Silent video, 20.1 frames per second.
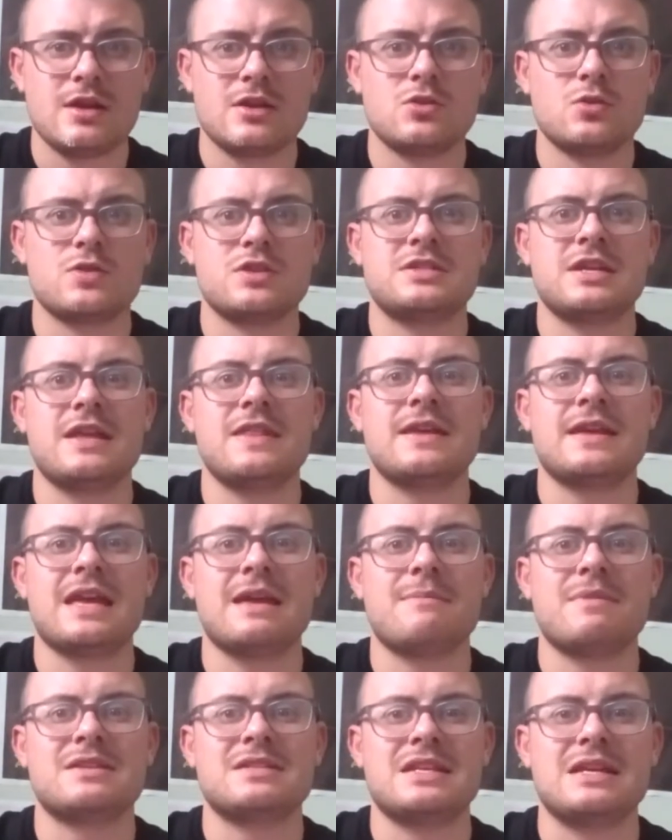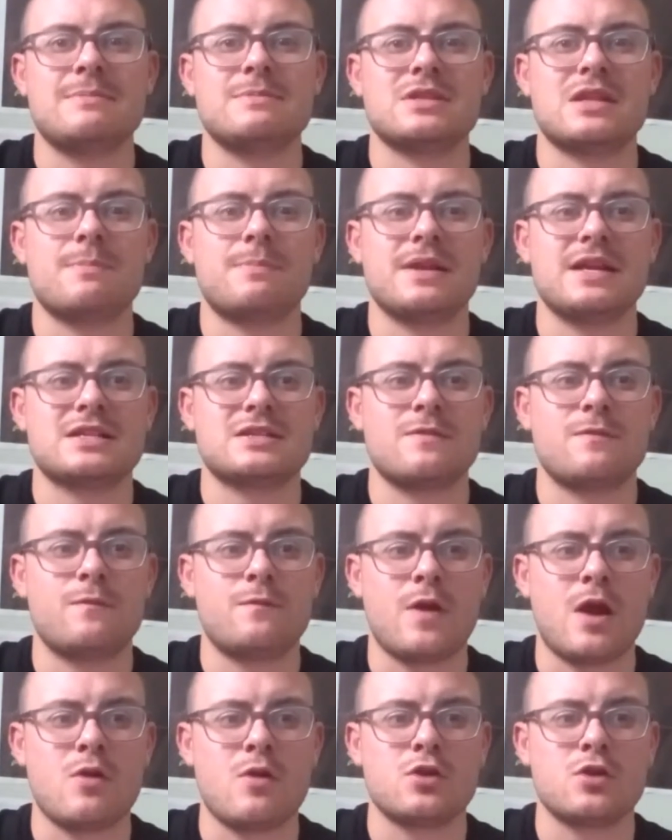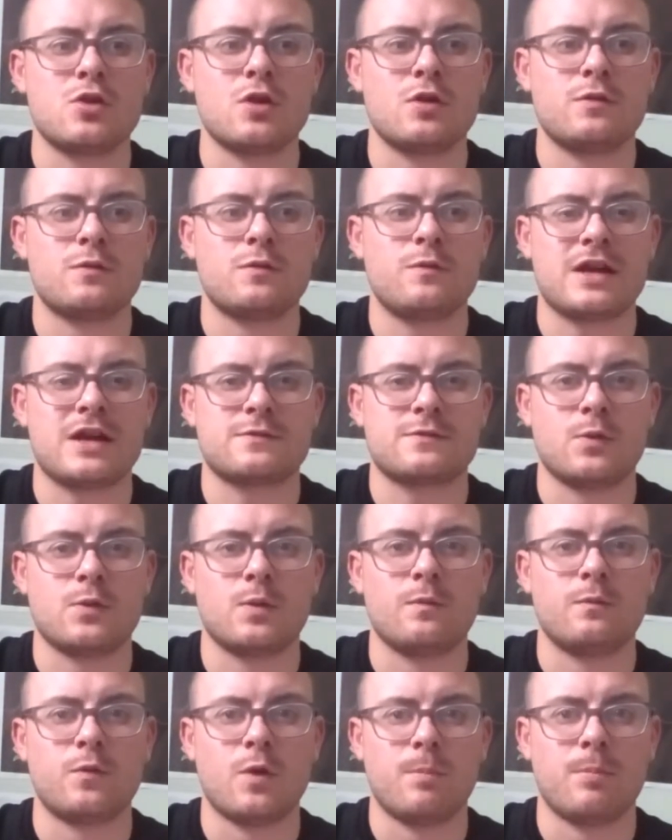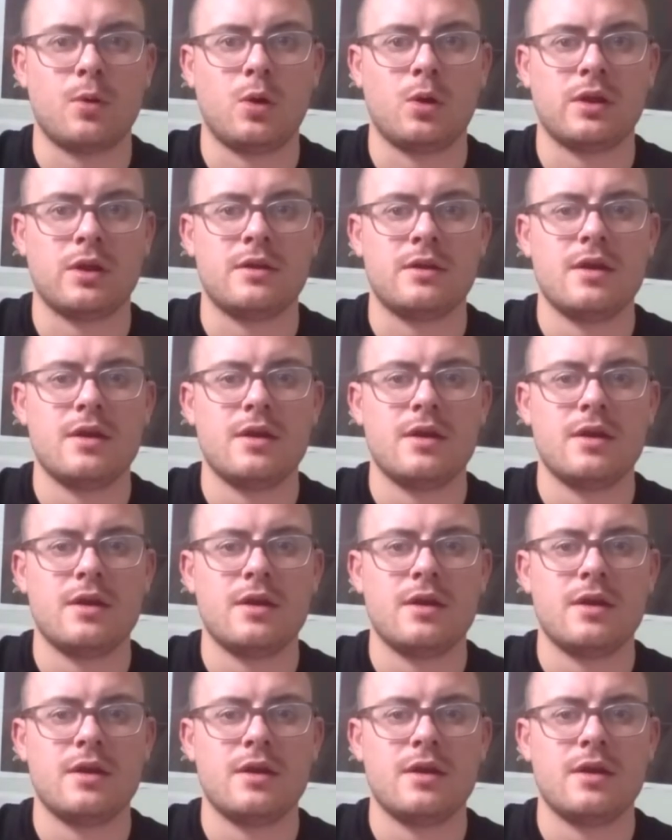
You know, they take the game to teams and they play some very good fast-flowing football.